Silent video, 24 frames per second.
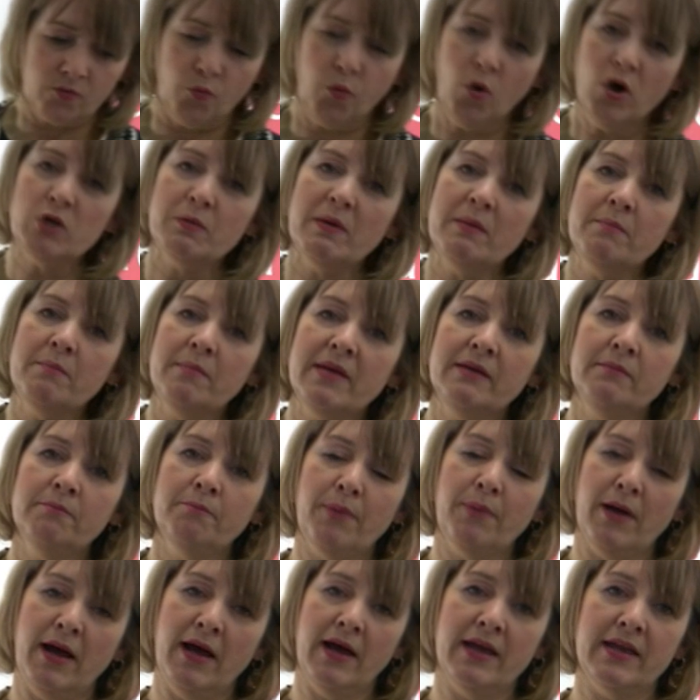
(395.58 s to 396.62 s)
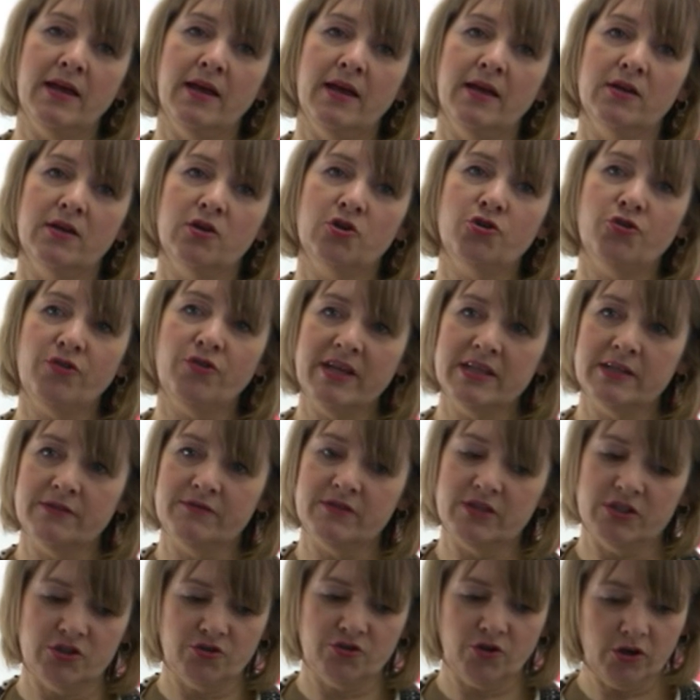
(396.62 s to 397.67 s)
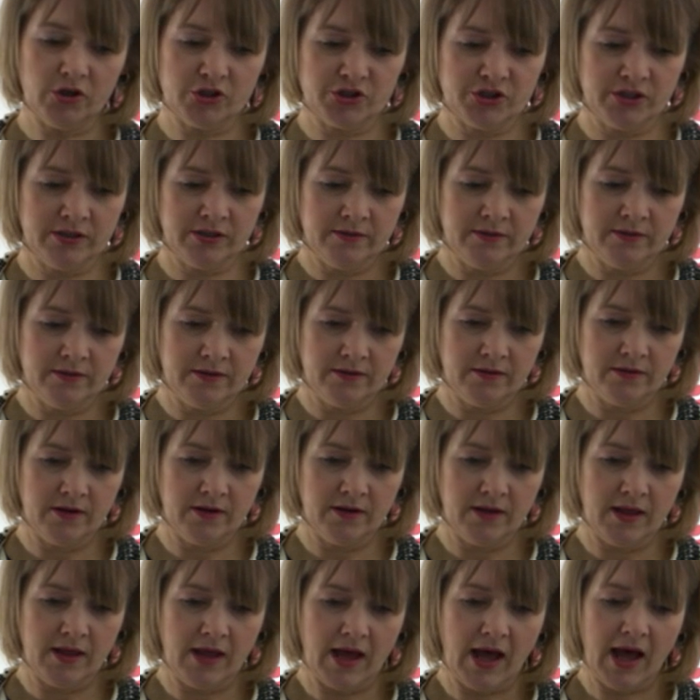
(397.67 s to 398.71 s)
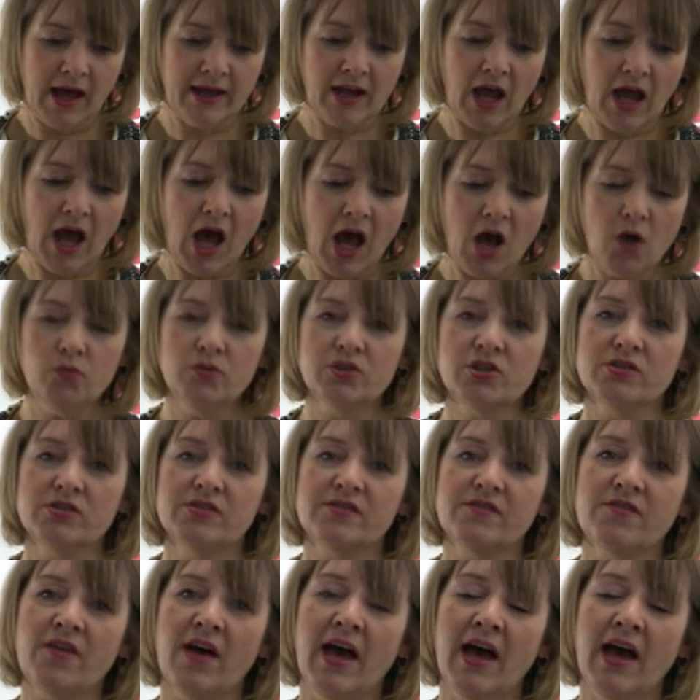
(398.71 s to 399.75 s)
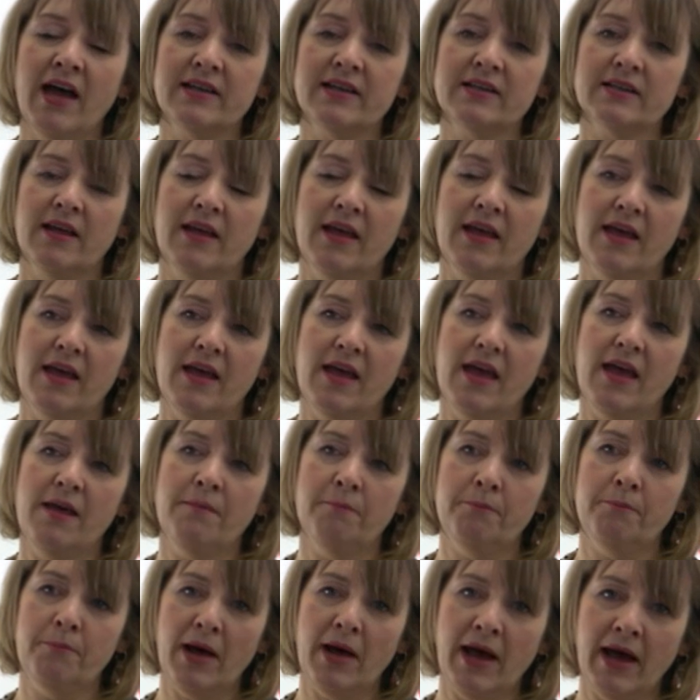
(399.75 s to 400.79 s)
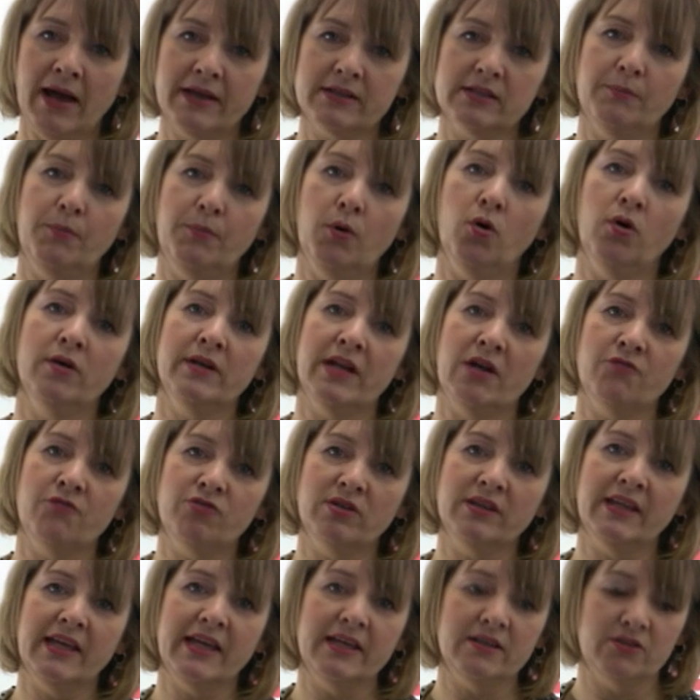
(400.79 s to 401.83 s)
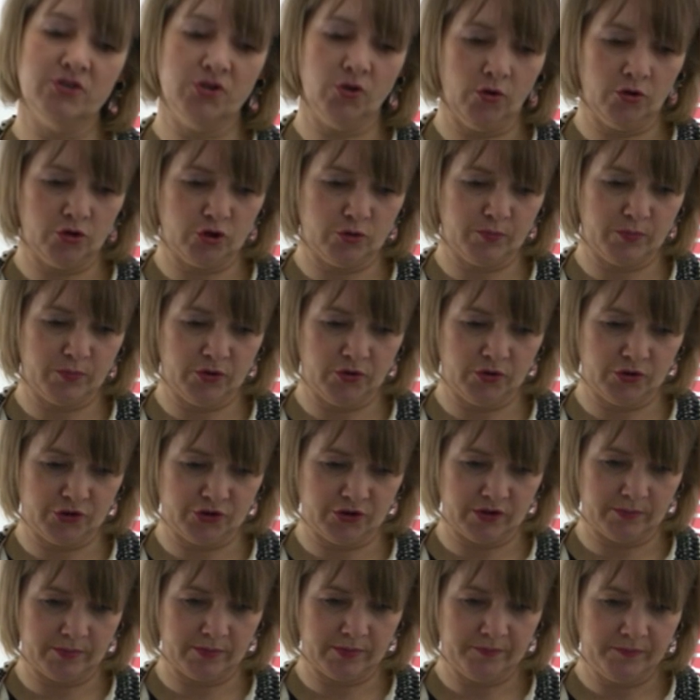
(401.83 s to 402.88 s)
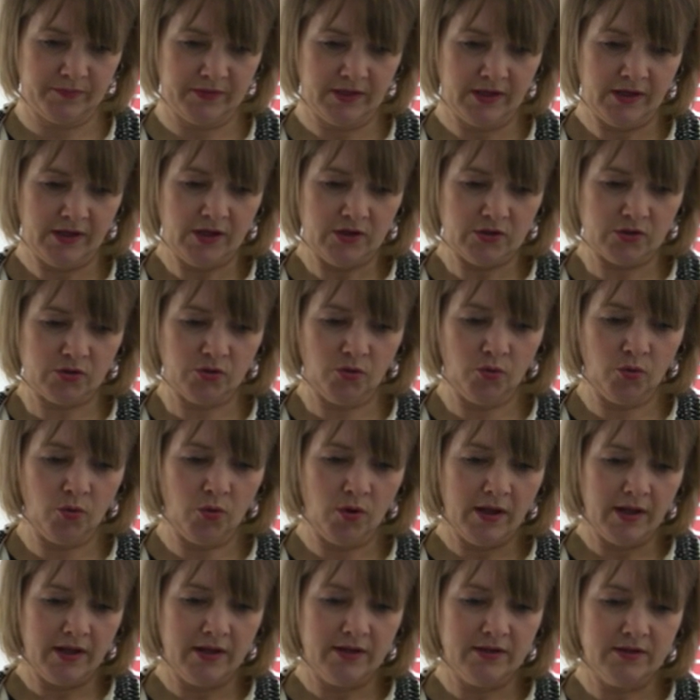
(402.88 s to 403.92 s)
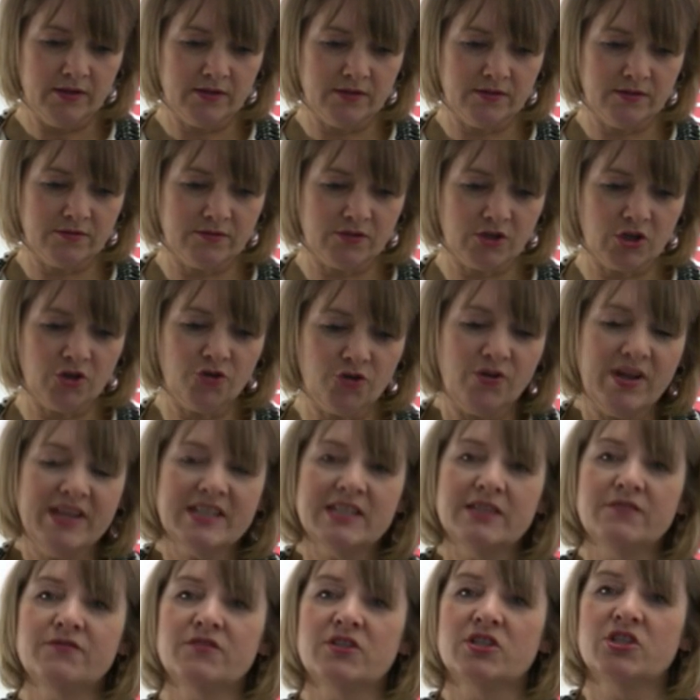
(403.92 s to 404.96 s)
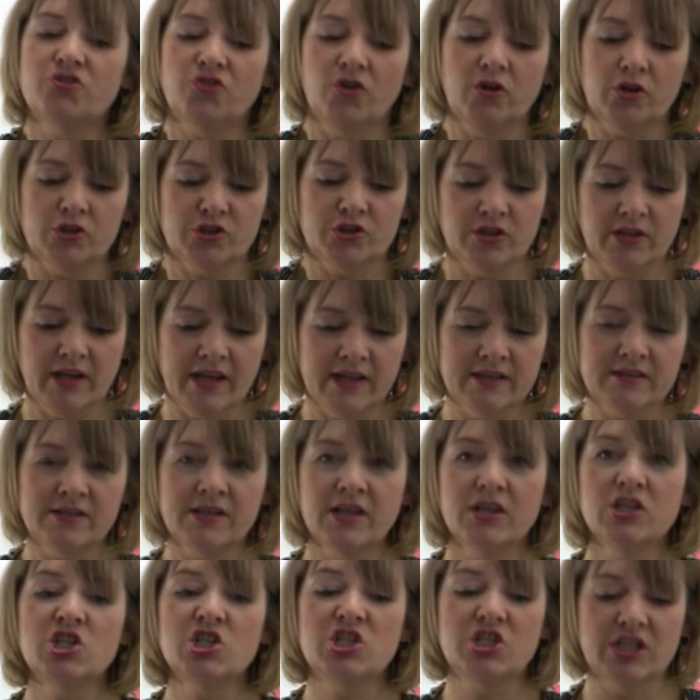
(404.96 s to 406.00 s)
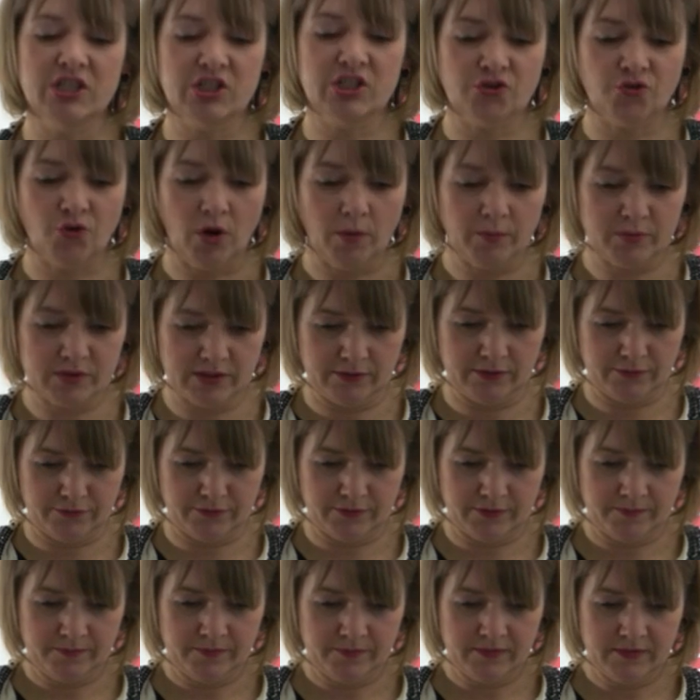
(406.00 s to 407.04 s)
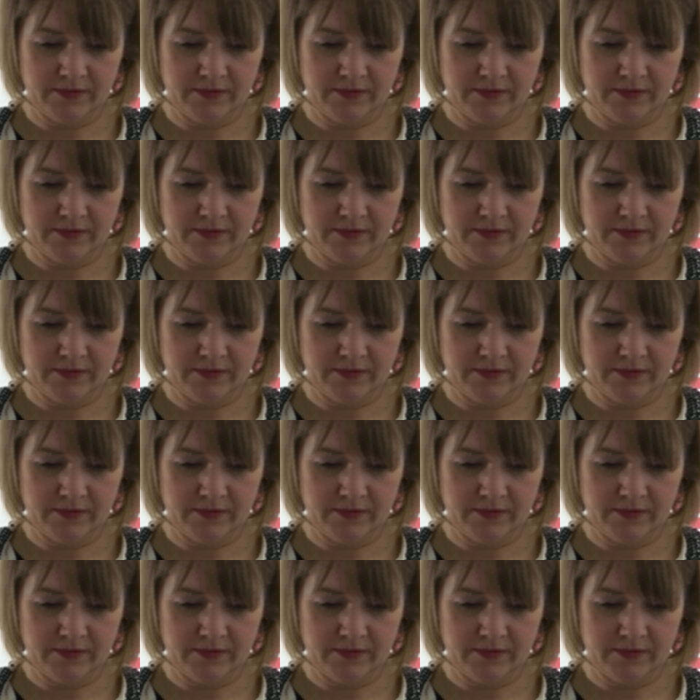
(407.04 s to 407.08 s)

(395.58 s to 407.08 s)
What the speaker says: What do we mean by creative destruction? And how does that impact upon and relate to entrepreneurship? So, creative destruction is disruptive.